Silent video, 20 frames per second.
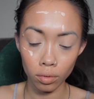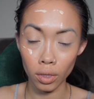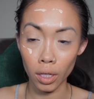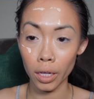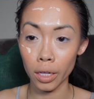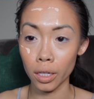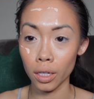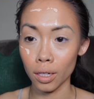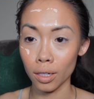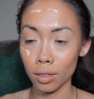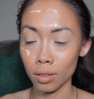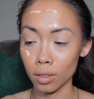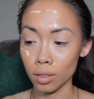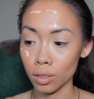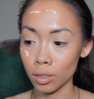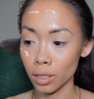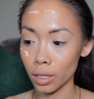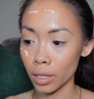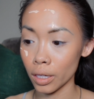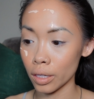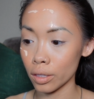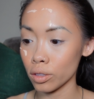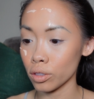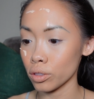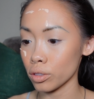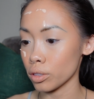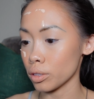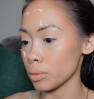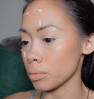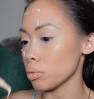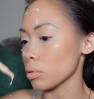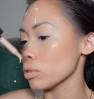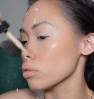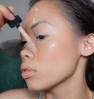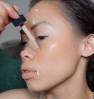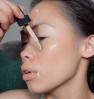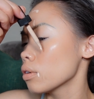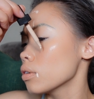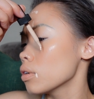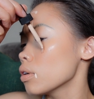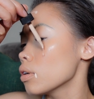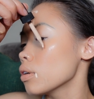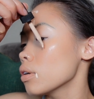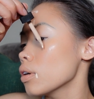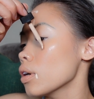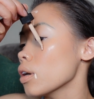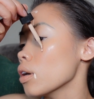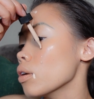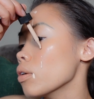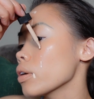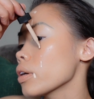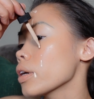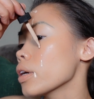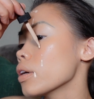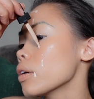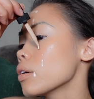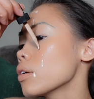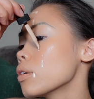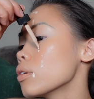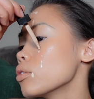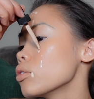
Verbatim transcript: Like, is that how you're supposed to? Oh, okay.